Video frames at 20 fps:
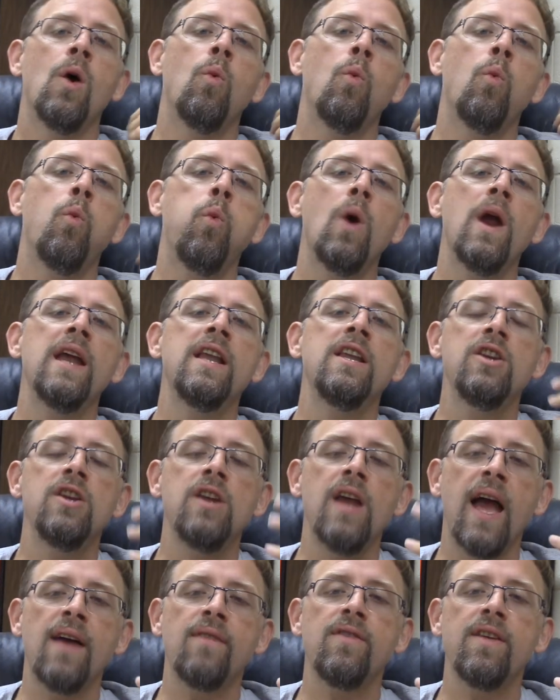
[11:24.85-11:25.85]

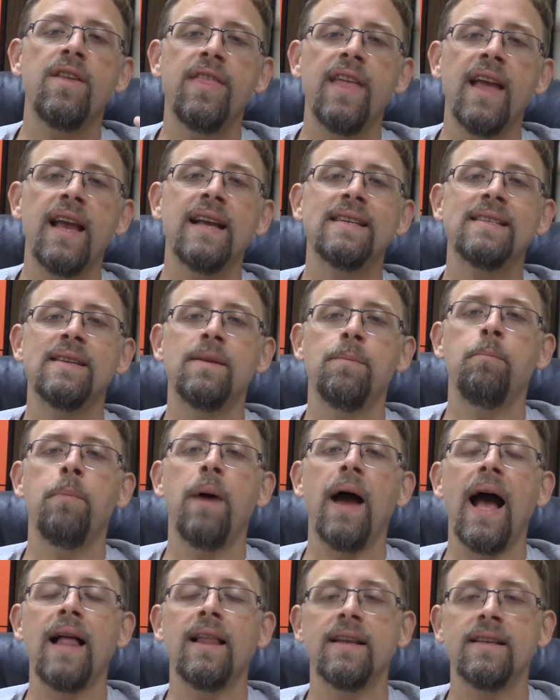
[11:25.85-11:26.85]
when everything is in
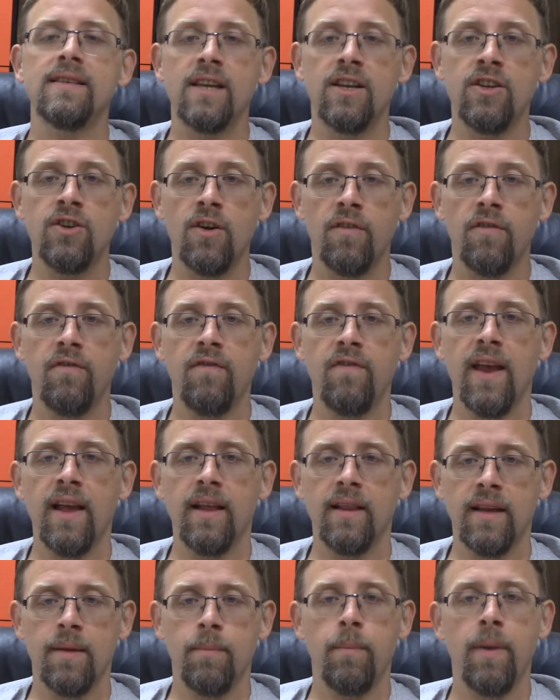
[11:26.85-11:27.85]
balance and you're
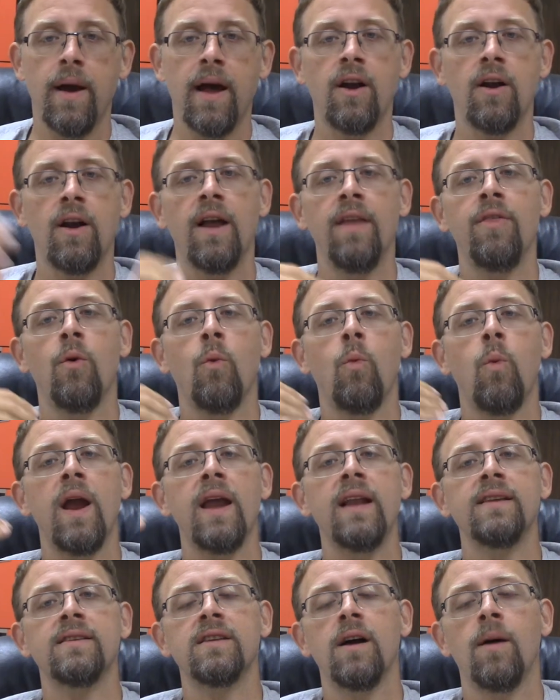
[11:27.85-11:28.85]
feeling better and the
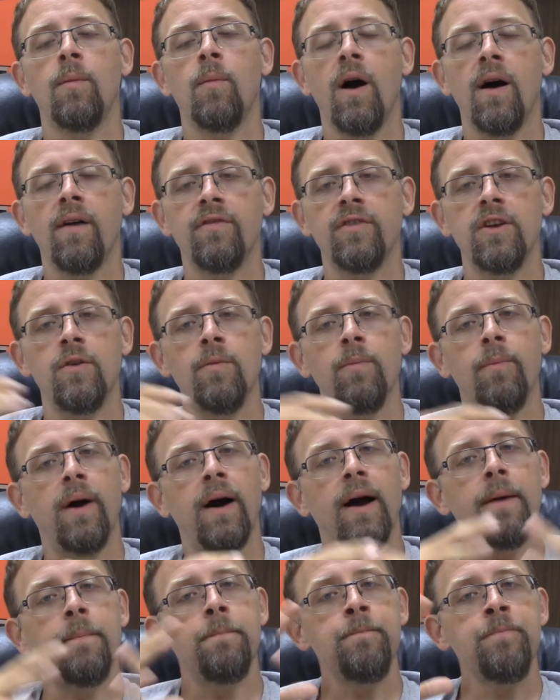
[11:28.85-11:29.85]
weight has come off of you.
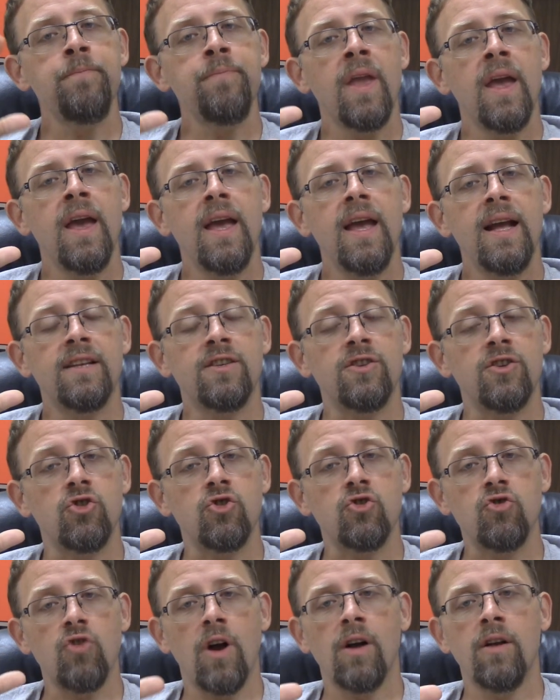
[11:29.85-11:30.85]
But it's a
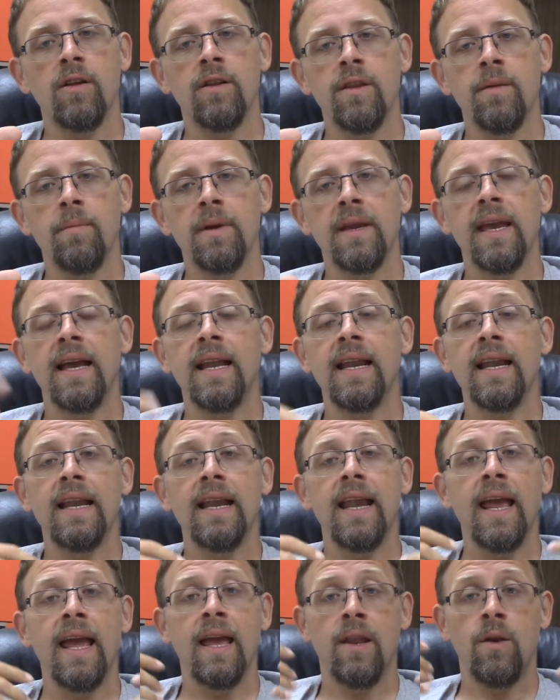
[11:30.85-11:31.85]
struggle in the
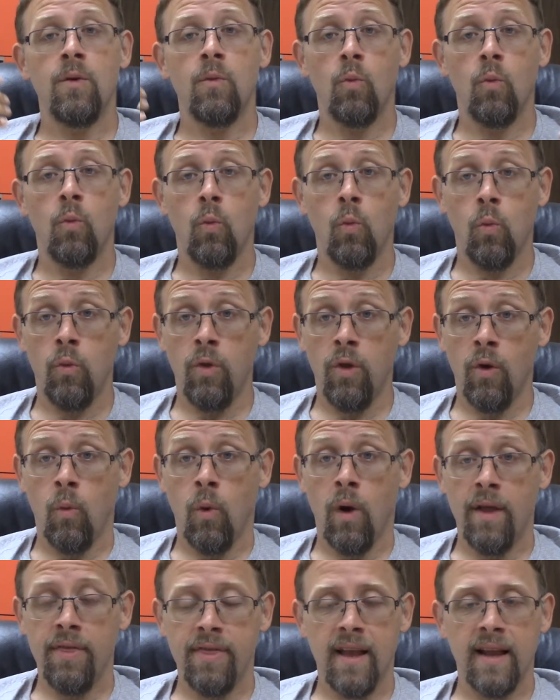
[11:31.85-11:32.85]
beginning. And the
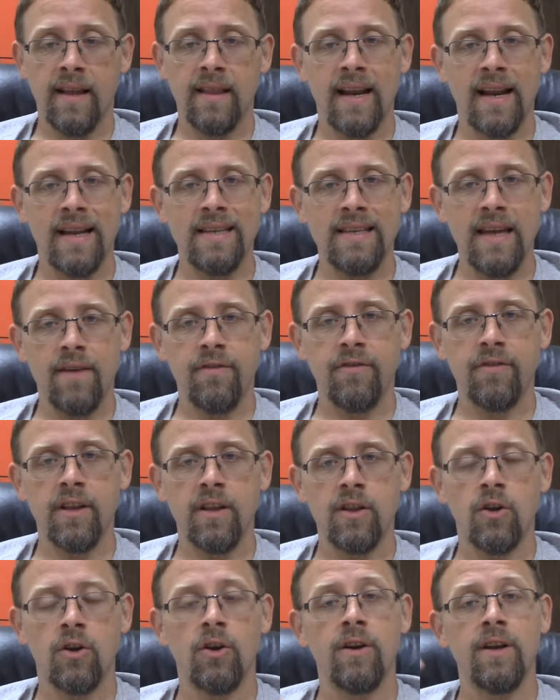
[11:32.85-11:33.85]
one thing that I definitely
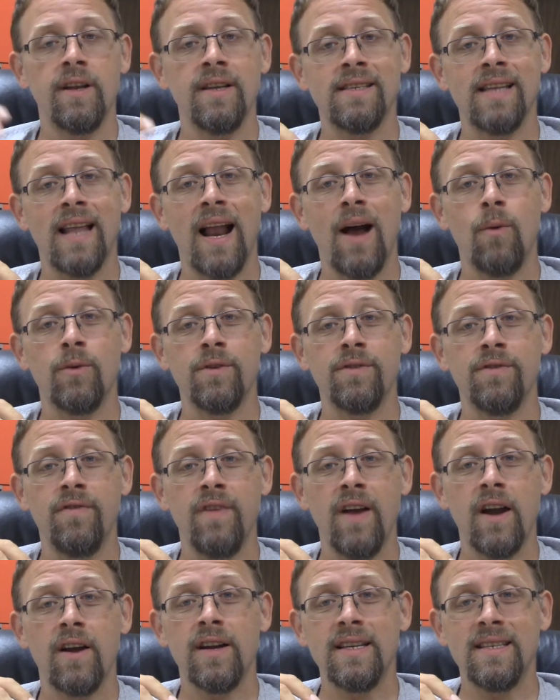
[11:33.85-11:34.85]
learned is that I was
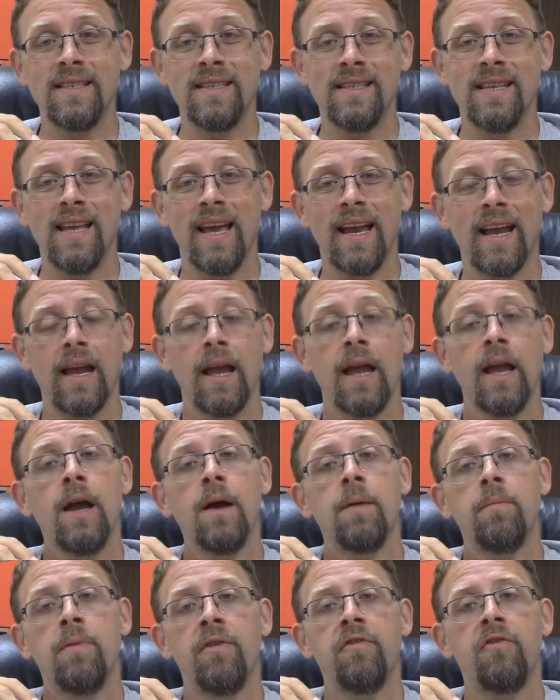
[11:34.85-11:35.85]
very sick
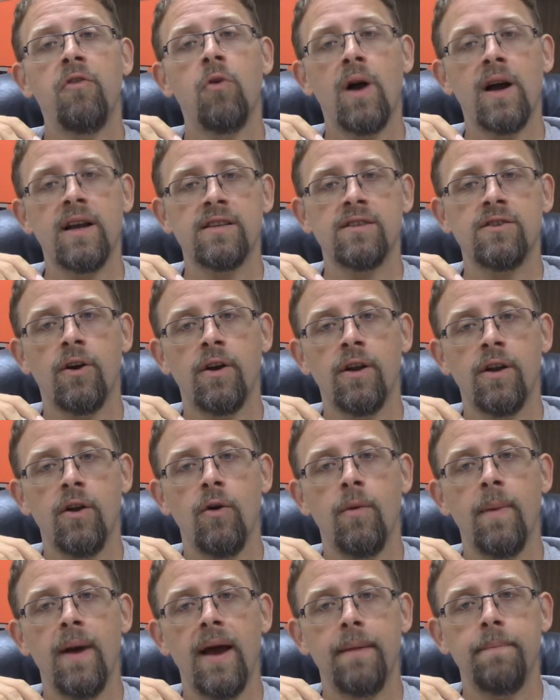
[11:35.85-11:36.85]
before I started O
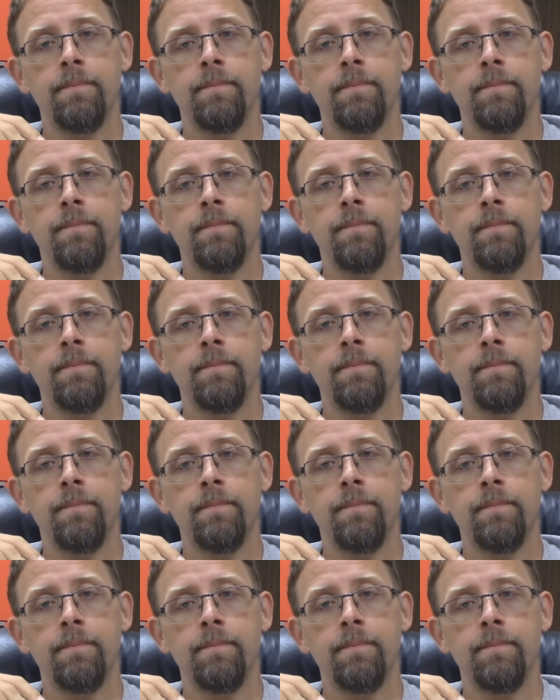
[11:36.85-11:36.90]
M A D.